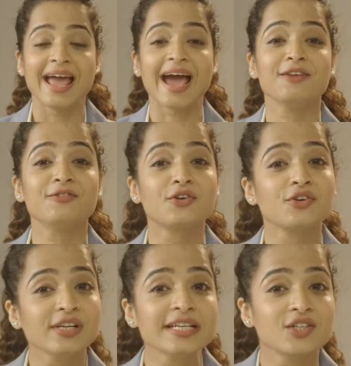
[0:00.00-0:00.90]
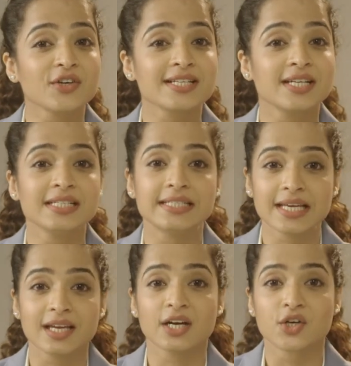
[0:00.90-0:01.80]
And if you're really interested in
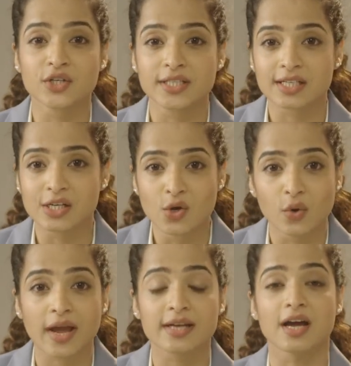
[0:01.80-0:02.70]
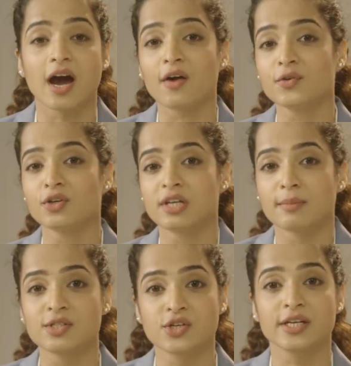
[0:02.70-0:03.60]
taking a critical look at how you're
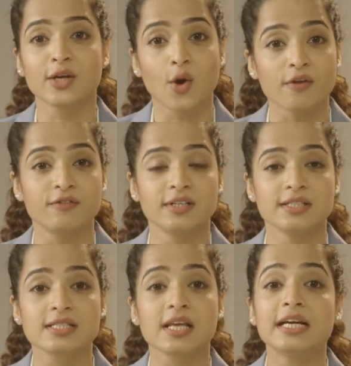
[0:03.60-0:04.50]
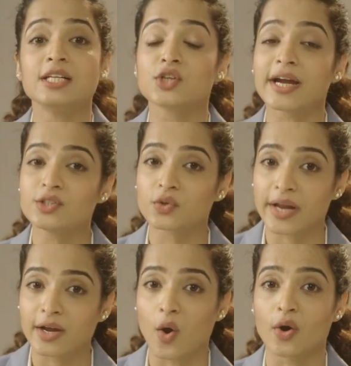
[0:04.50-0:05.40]
demonstrating confidence, try to
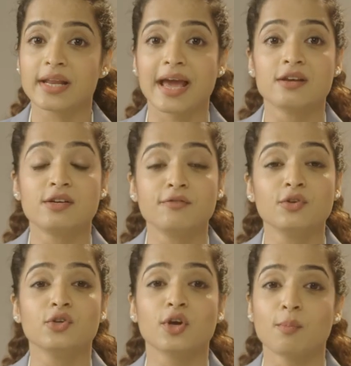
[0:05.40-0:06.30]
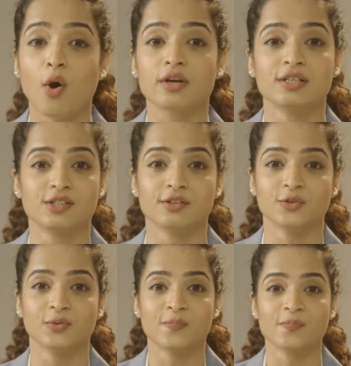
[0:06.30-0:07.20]
record and review your mock
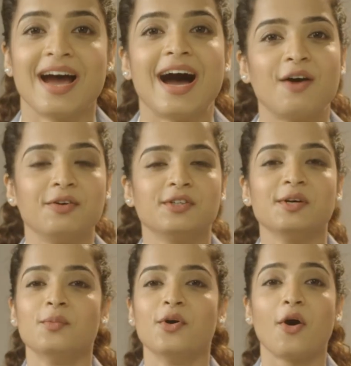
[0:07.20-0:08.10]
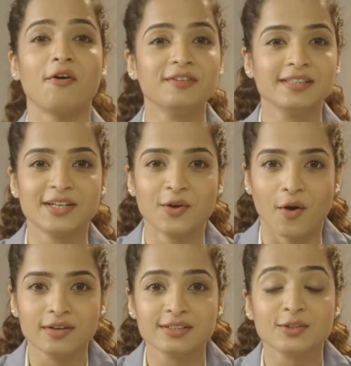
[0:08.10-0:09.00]
interview. However, more often than
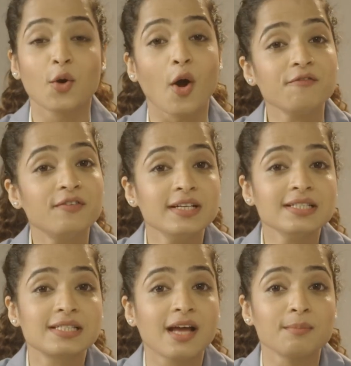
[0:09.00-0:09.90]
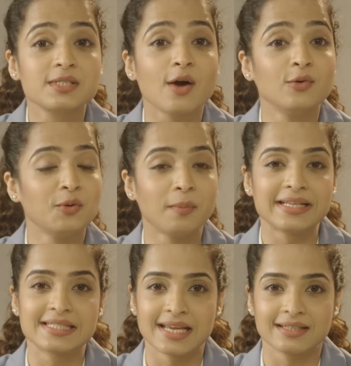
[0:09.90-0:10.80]
not, confidence comes down to
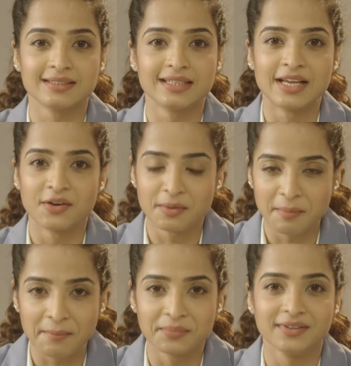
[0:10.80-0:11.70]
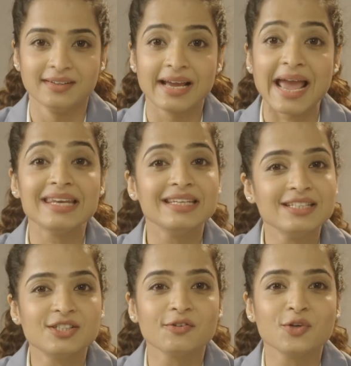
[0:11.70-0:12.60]
mindset. Remember, An
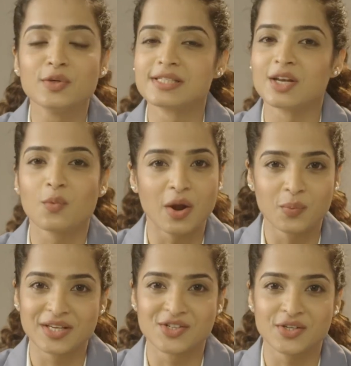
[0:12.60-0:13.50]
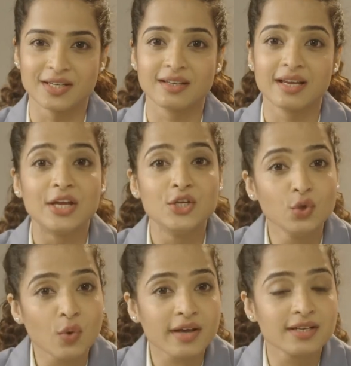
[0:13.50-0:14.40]
interview isn't a one-way street.
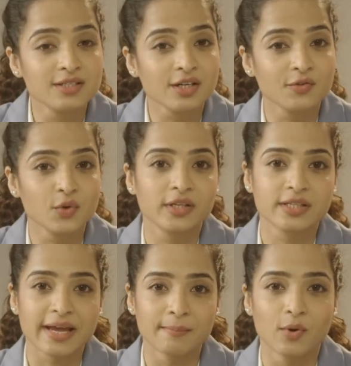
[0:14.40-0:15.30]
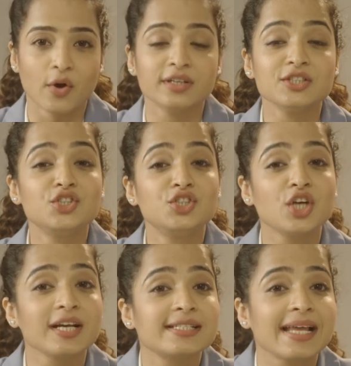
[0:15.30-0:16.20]
You are interviewing the employer
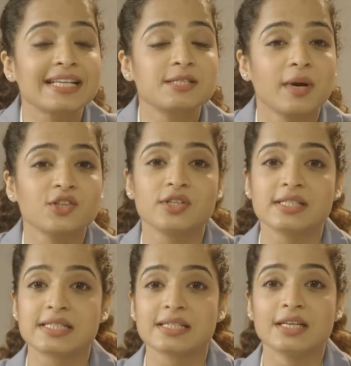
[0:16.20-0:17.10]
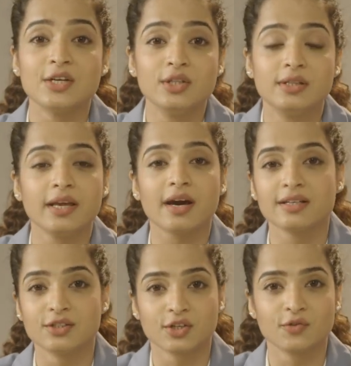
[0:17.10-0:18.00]
just as much as they are
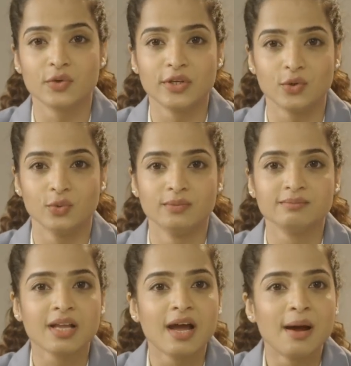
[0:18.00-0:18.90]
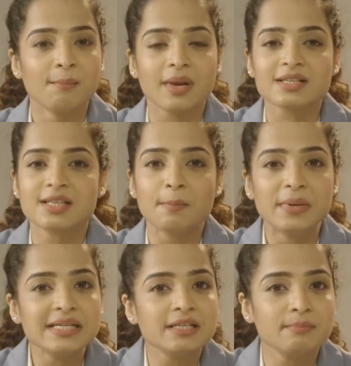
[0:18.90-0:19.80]
interviewing you. Plus, the
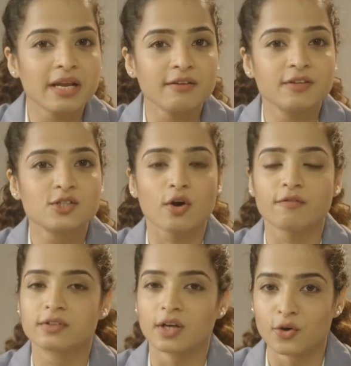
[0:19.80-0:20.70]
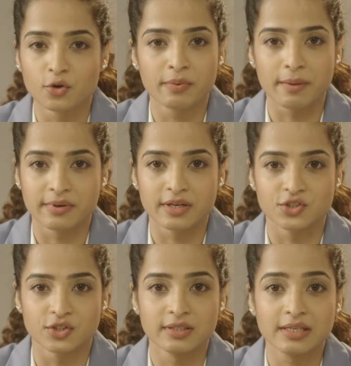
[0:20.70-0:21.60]
built-in benefits of thorough
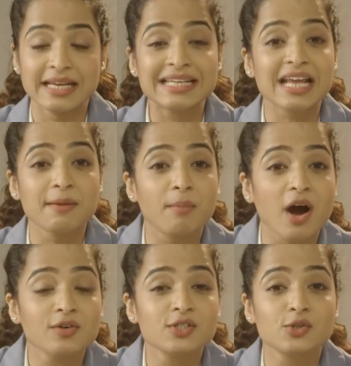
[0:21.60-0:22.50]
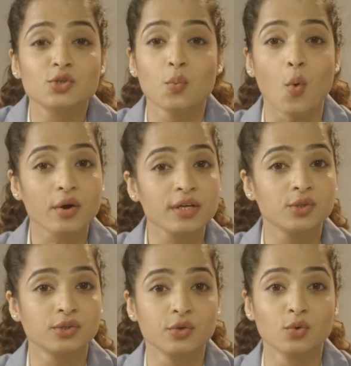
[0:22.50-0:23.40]
preparation, it empowers you to walk
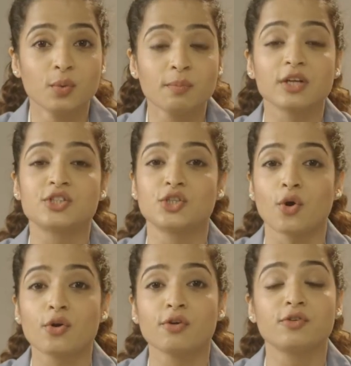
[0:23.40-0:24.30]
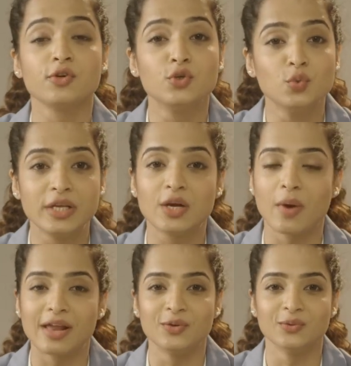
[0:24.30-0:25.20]
into the room assured of your unique
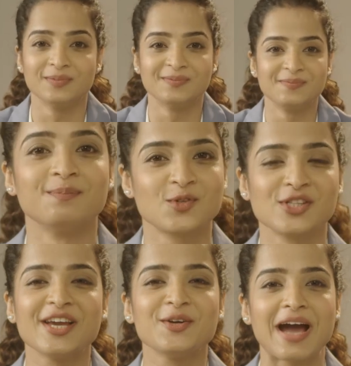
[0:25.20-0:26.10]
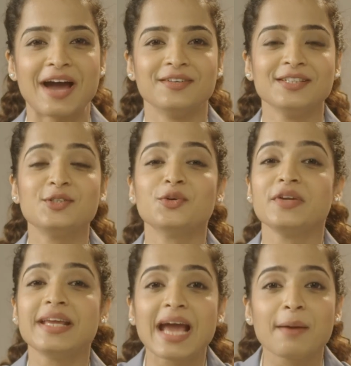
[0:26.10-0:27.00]
value. So there you have it. To
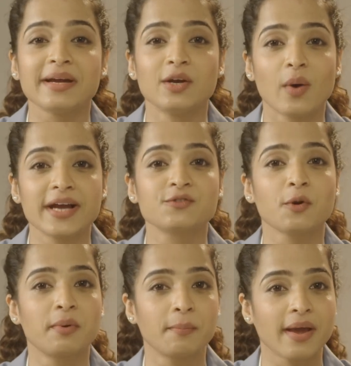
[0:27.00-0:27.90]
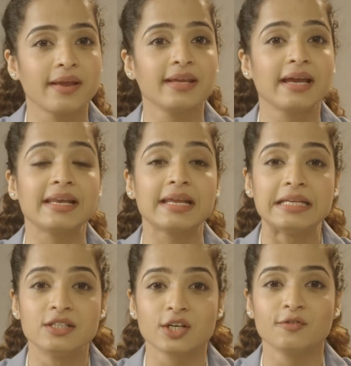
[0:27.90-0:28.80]
recap, advice for preparing an
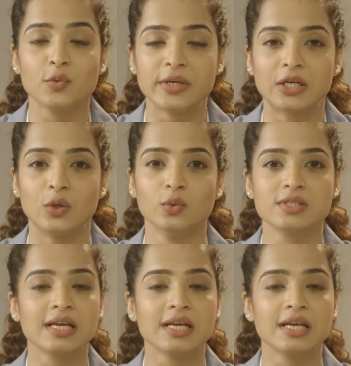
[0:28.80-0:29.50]
interview includes